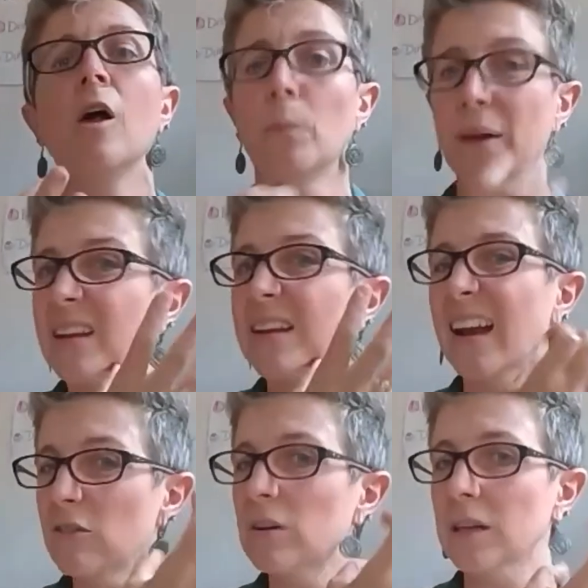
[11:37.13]
But it
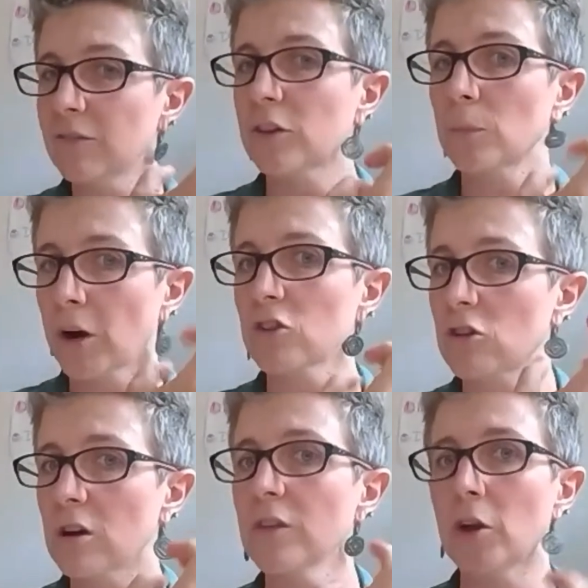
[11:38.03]
kind of relieves the
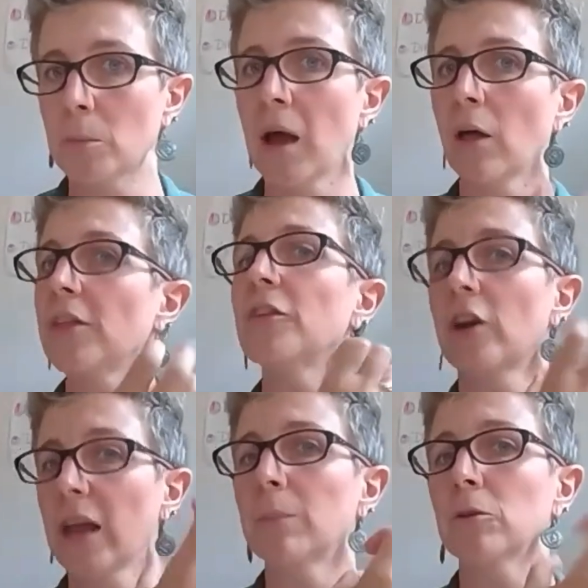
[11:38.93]
pressure in their mouth and
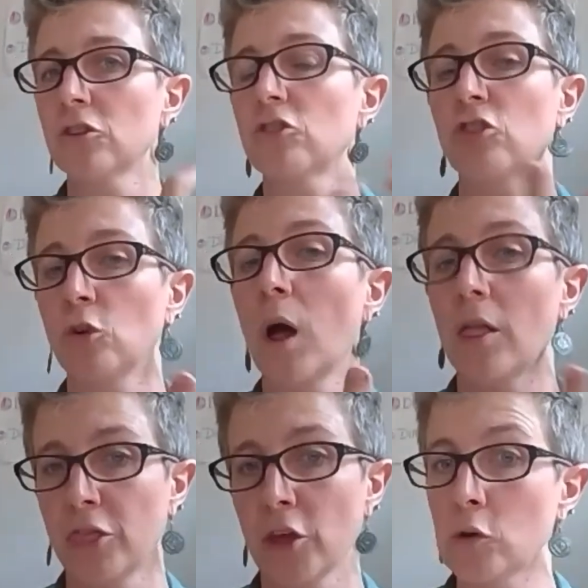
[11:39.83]
they're able to chew
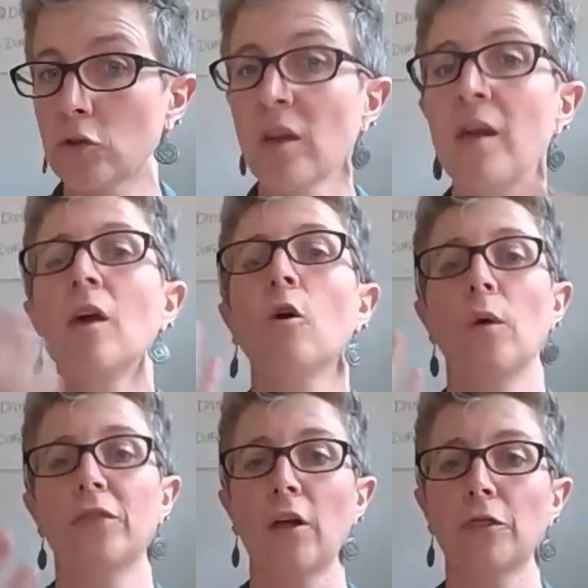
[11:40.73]
on those
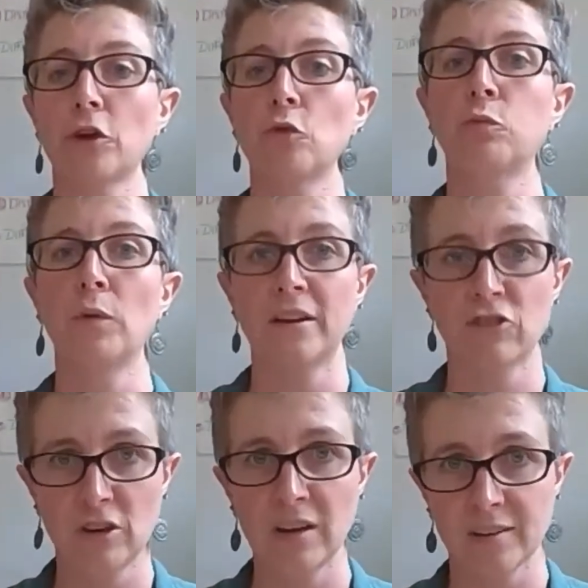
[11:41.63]
without the
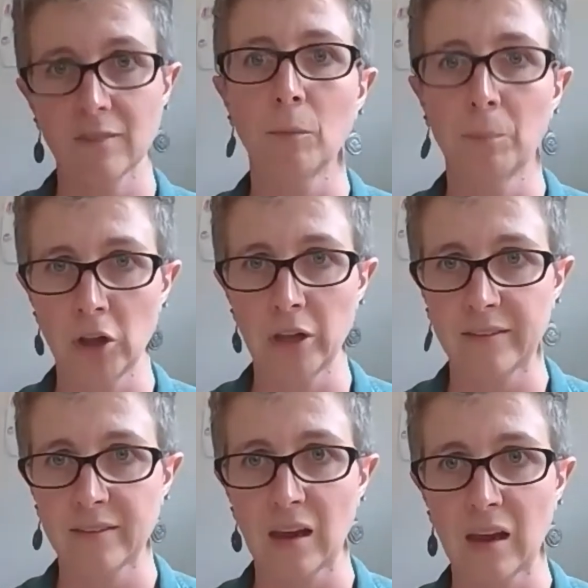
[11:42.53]
richness of a bully
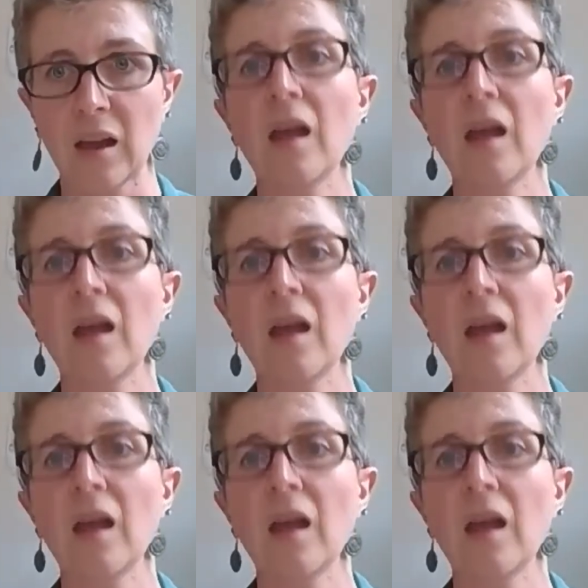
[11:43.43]
stick.